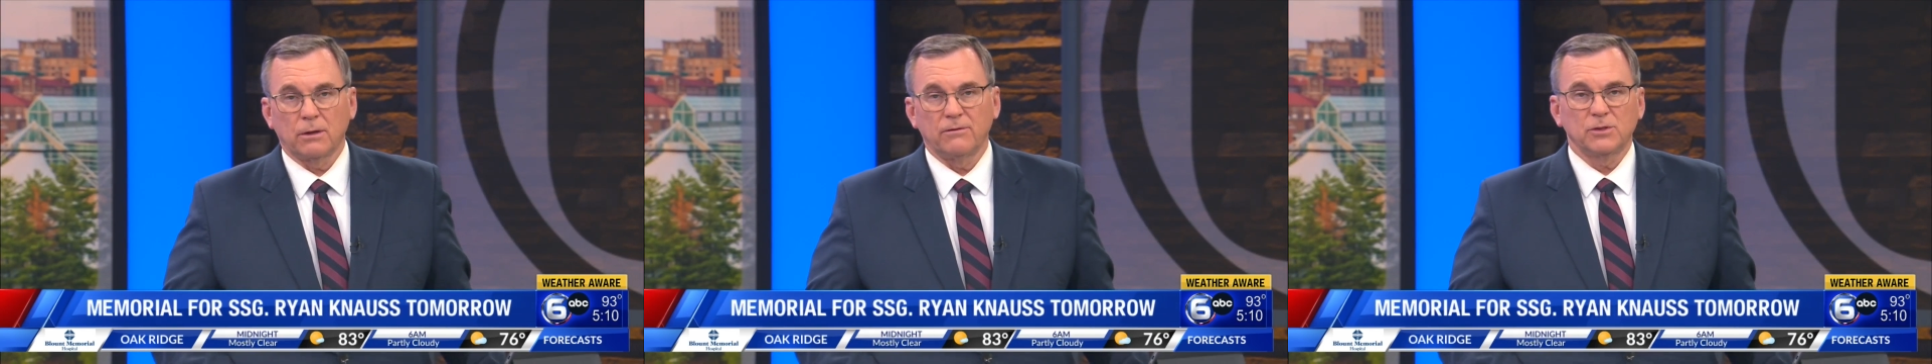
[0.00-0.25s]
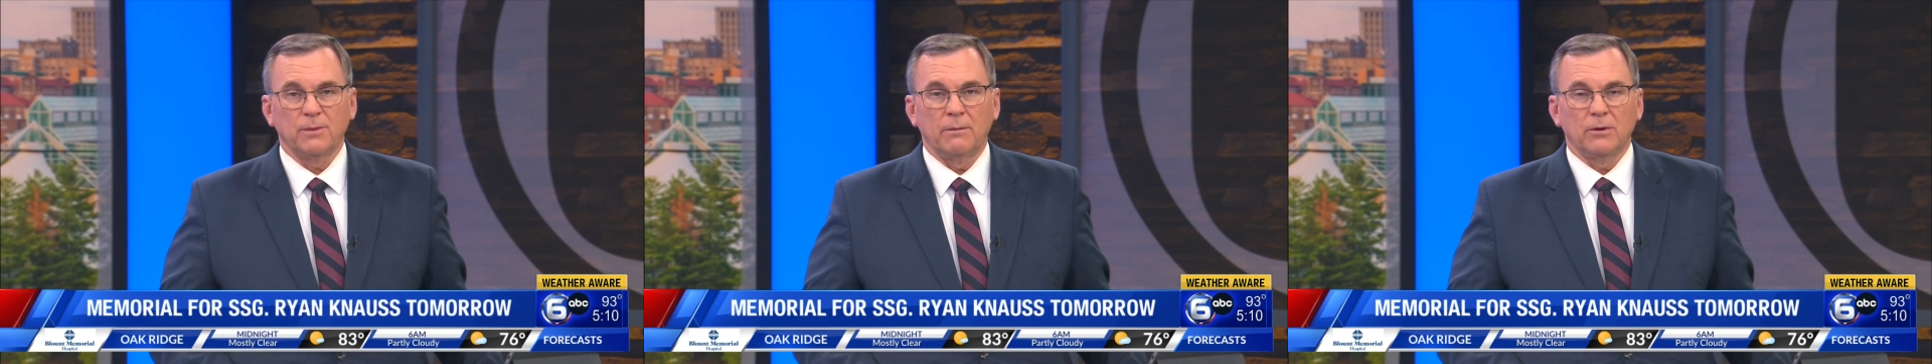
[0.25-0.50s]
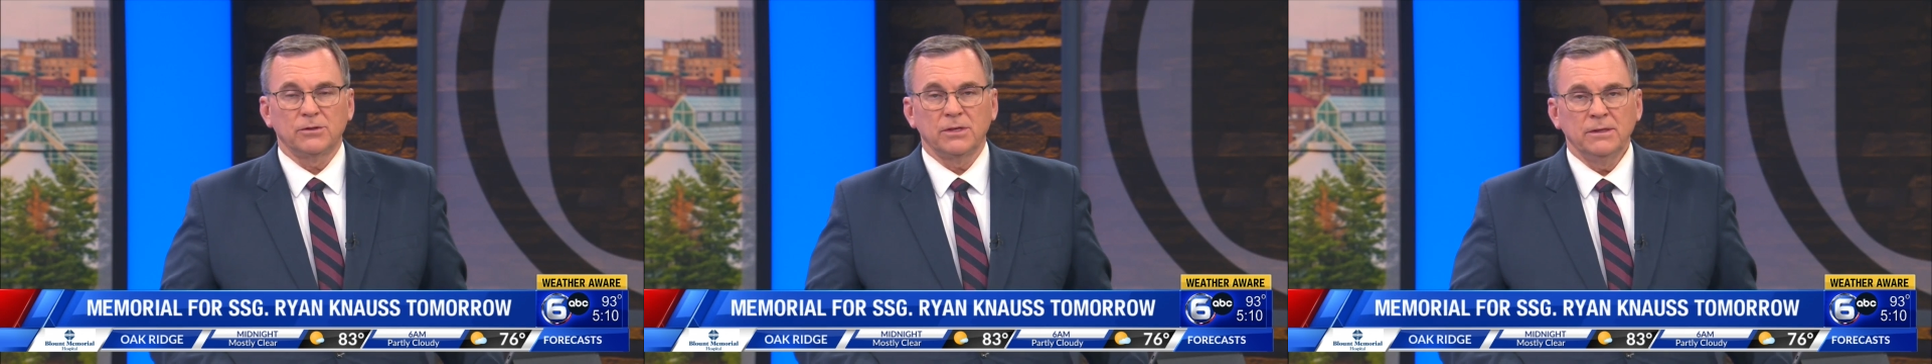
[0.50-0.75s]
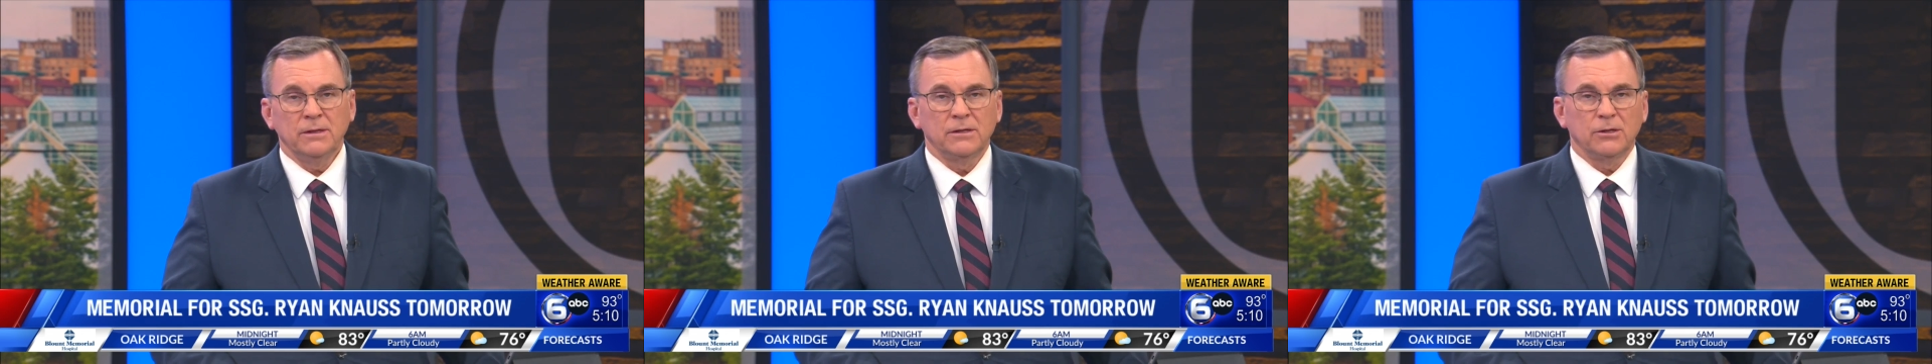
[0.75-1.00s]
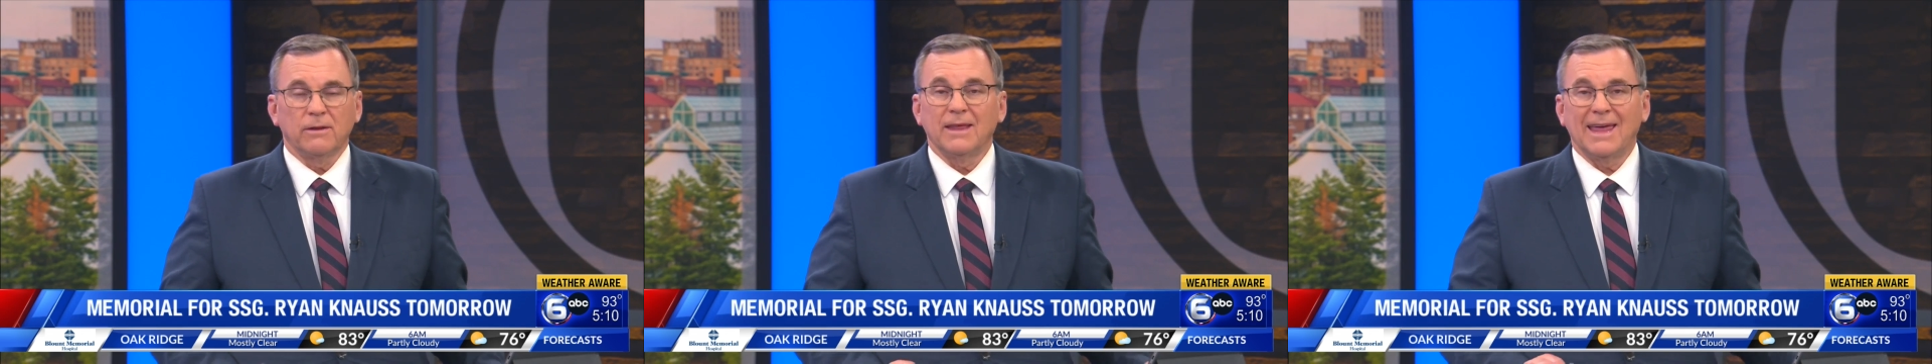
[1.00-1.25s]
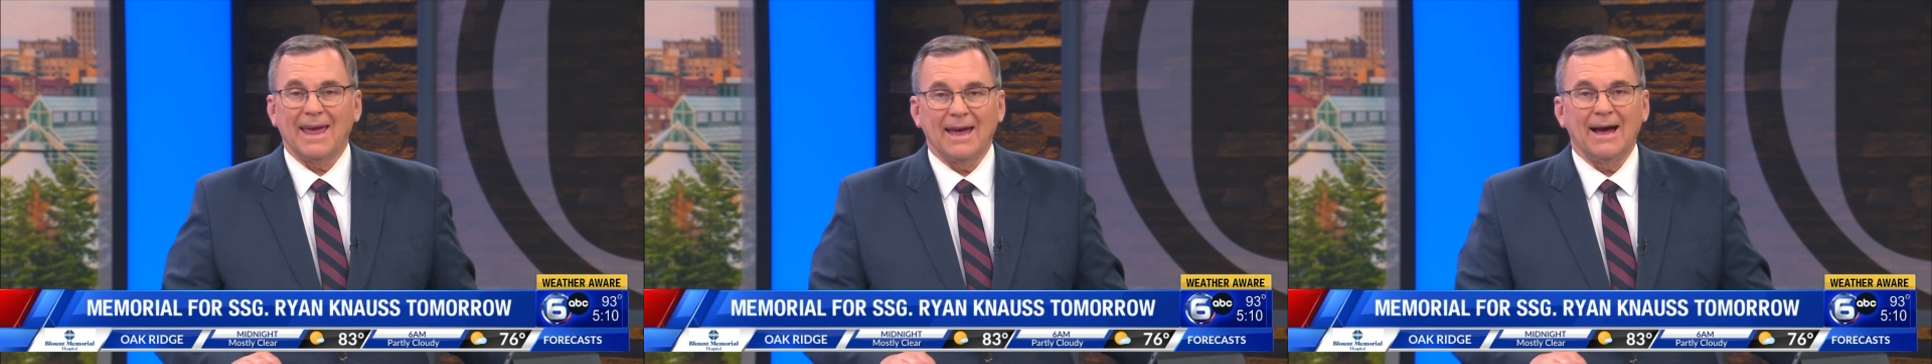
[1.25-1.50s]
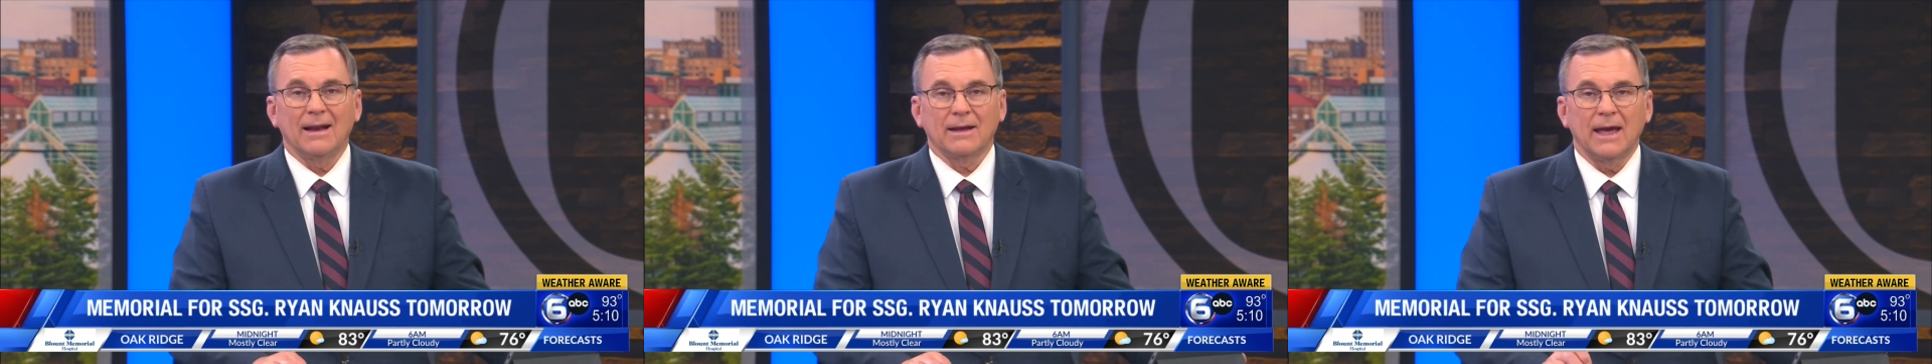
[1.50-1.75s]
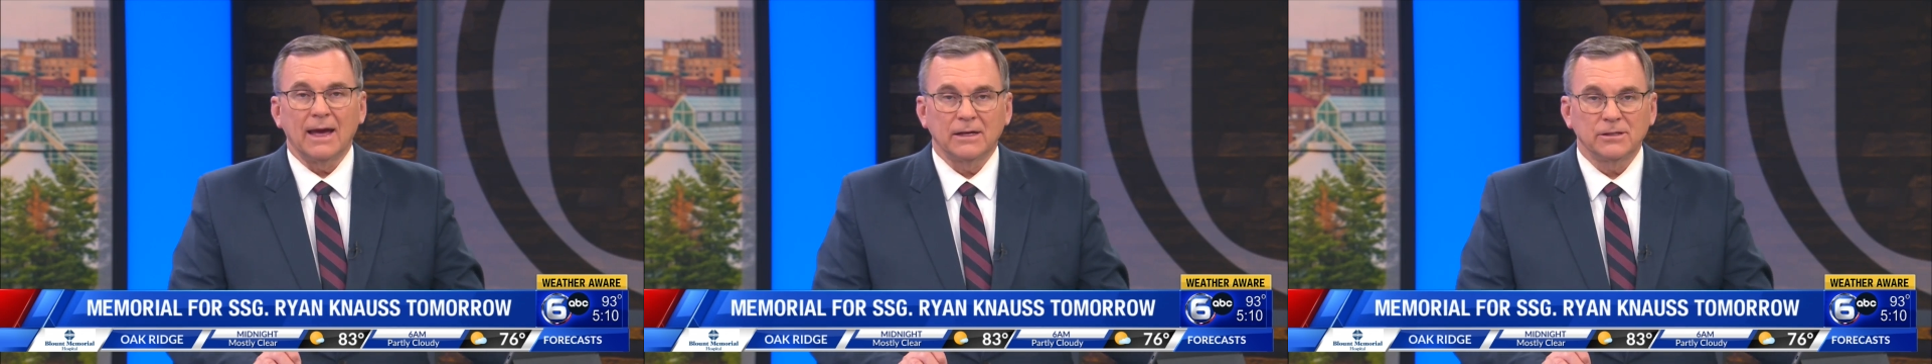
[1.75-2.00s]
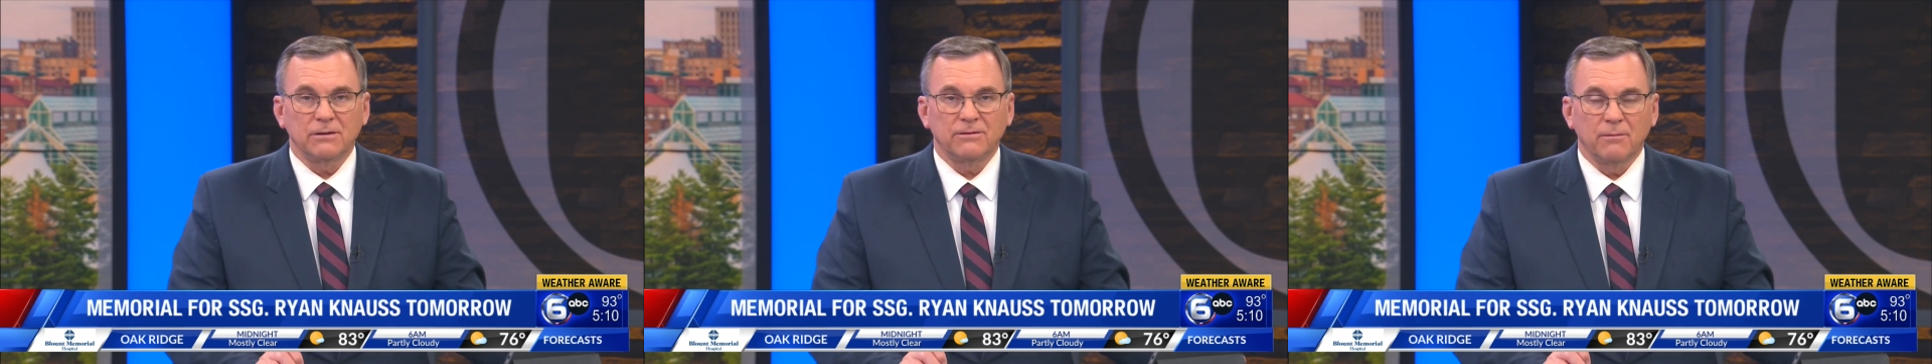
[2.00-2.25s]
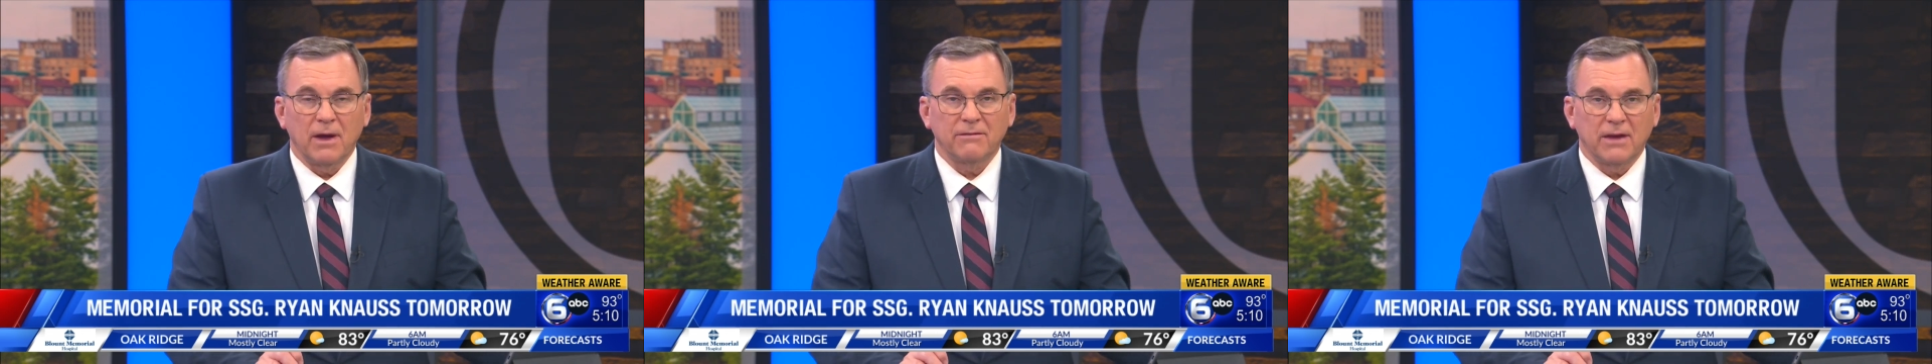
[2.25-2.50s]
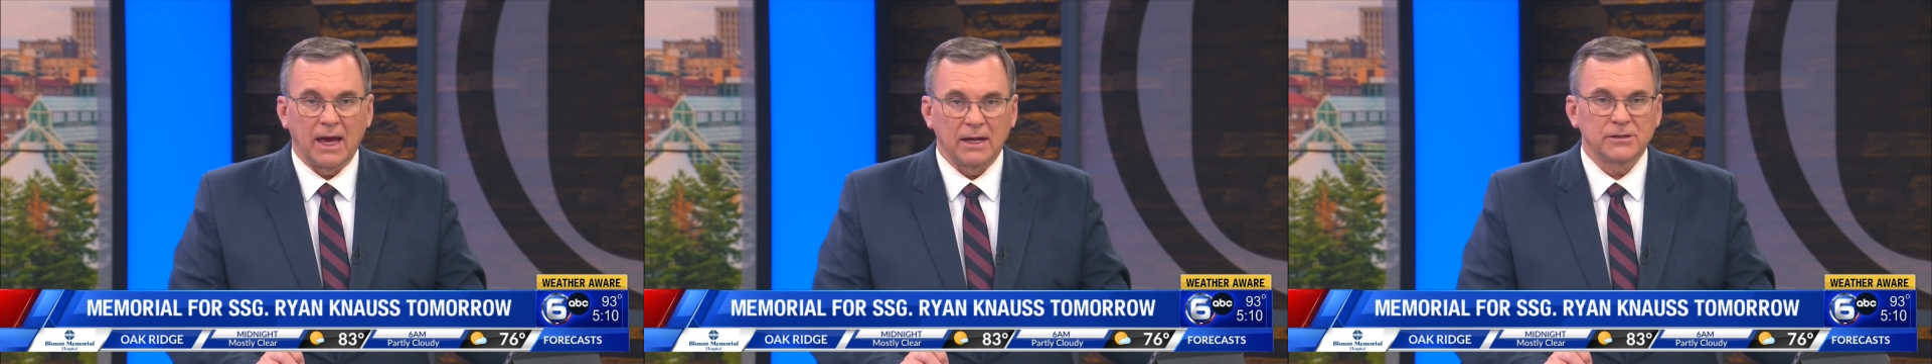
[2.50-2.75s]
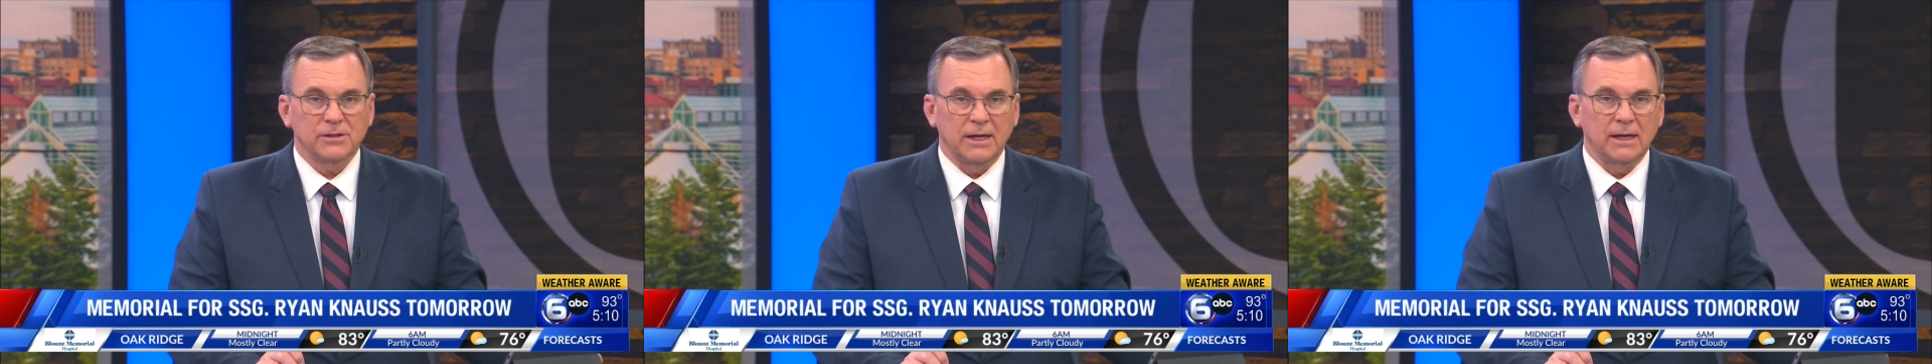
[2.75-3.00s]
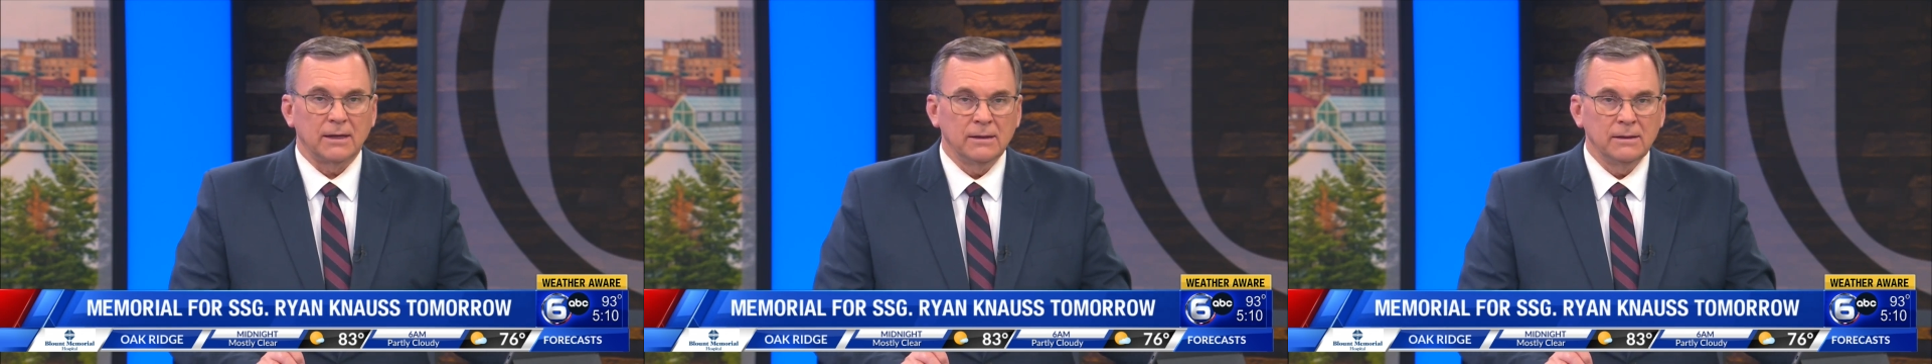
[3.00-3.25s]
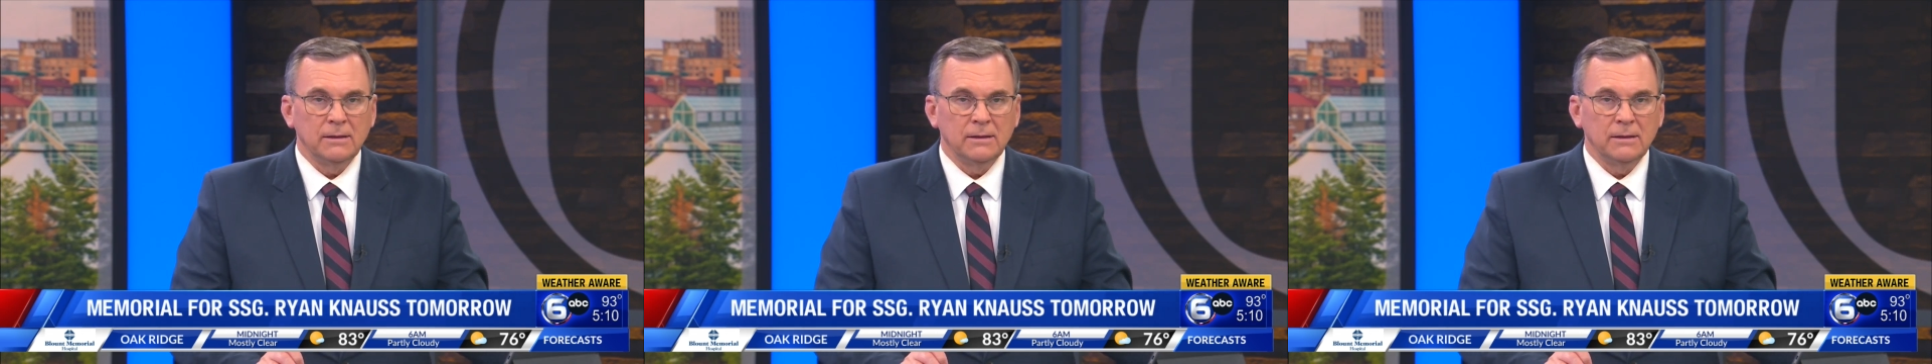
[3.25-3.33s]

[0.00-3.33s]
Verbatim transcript: service members during the chaotic exit from Afghanistan.